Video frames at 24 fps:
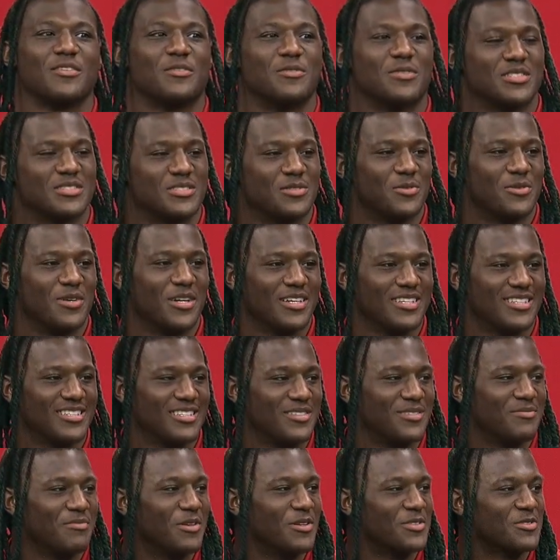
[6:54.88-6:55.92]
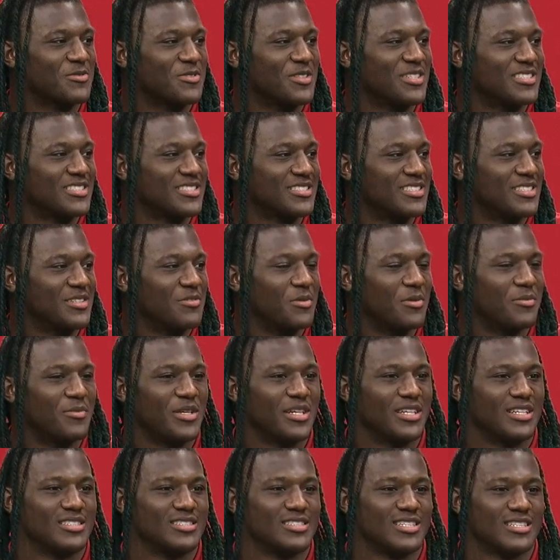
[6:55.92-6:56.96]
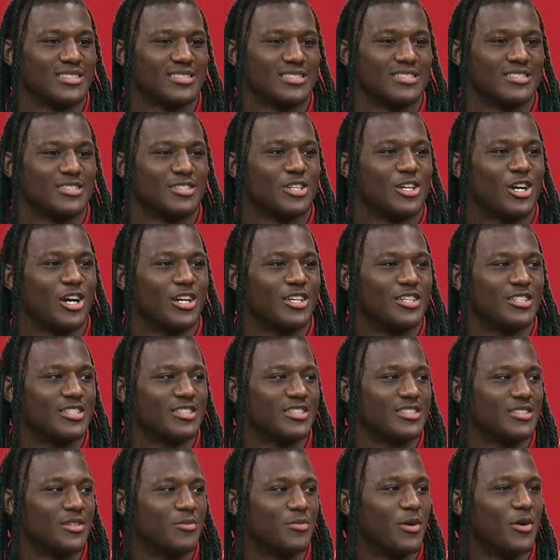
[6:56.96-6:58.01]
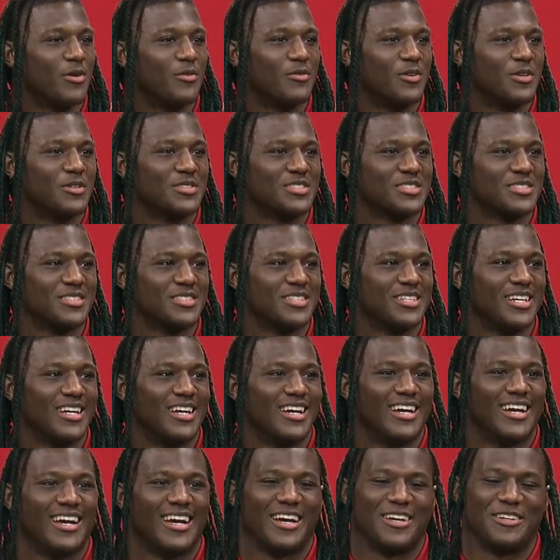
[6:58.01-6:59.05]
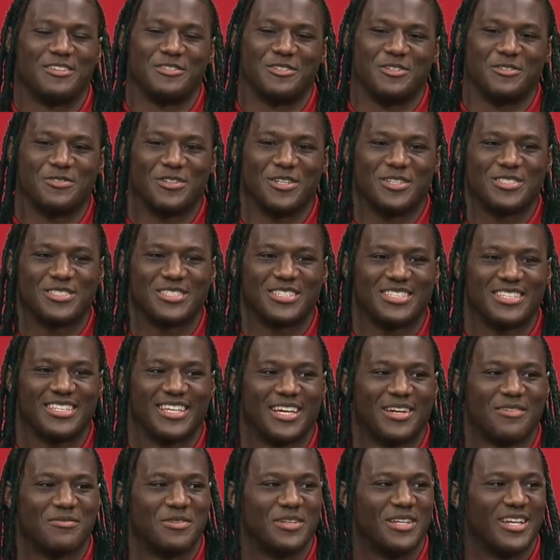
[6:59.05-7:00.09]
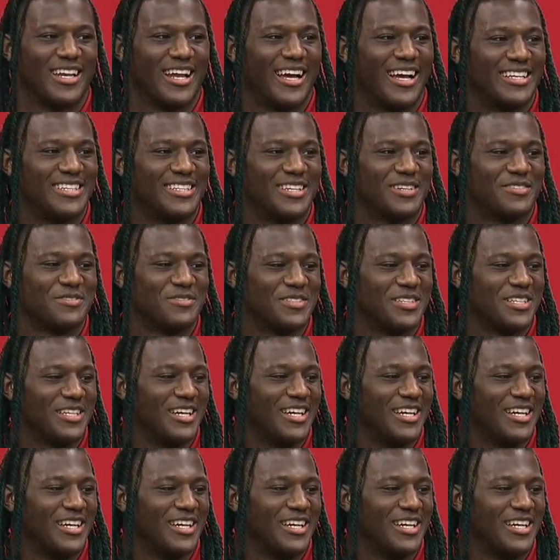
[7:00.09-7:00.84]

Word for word: was the one most recently with me and Jessica Gardner, the pole vaulter. I don't know if y'all see that, but I definitely